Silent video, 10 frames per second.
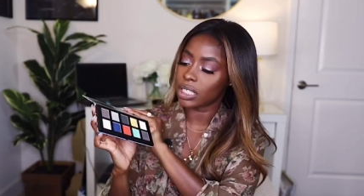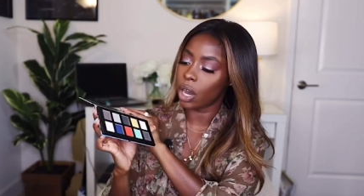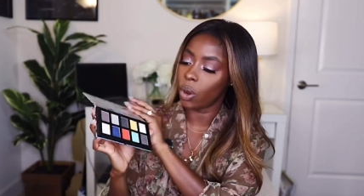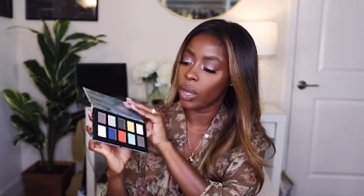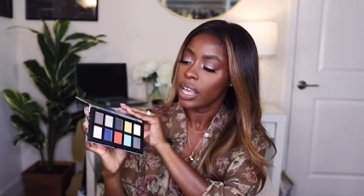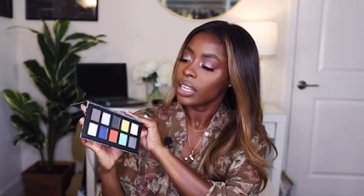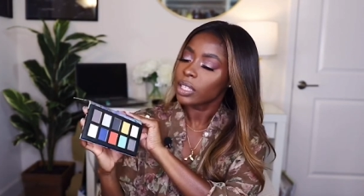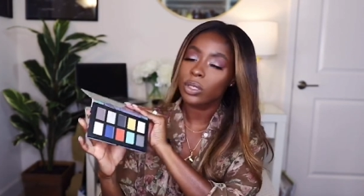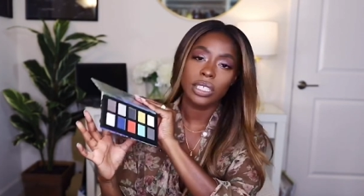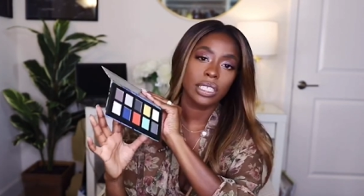So
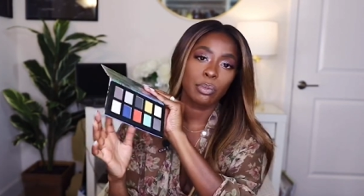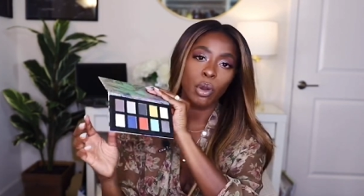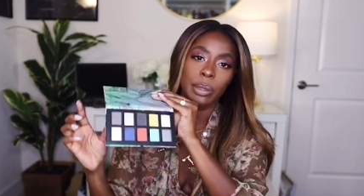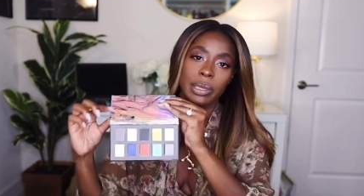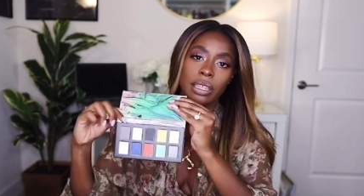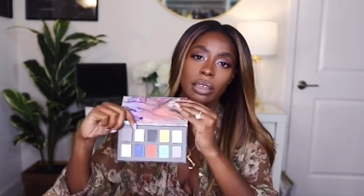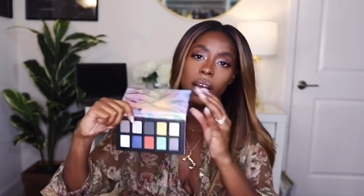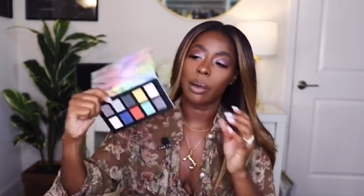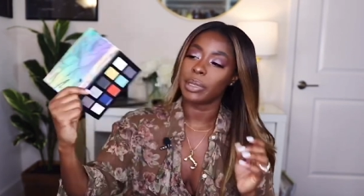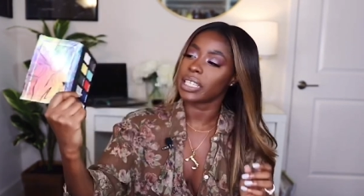this was a disappointment
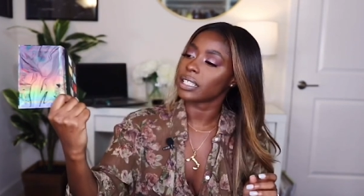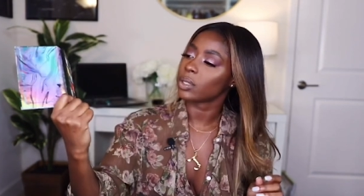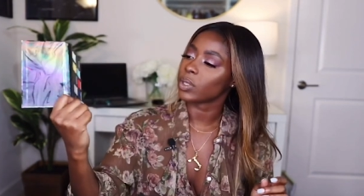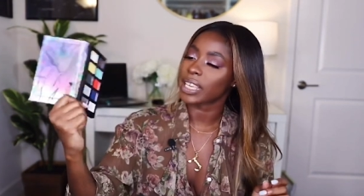because this